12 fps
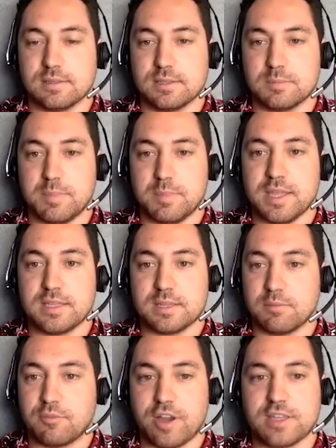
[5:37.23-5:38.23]
speak
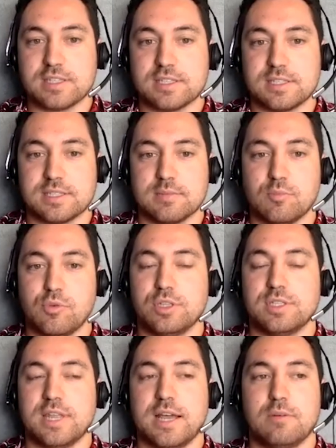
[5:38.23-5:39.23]
some phrases and some
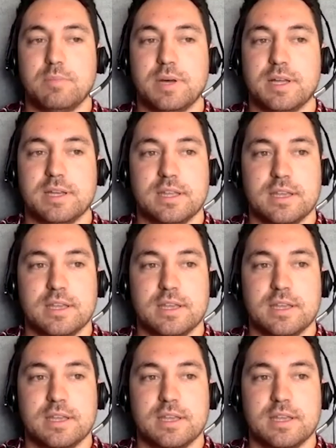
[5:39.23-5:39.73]
words now, but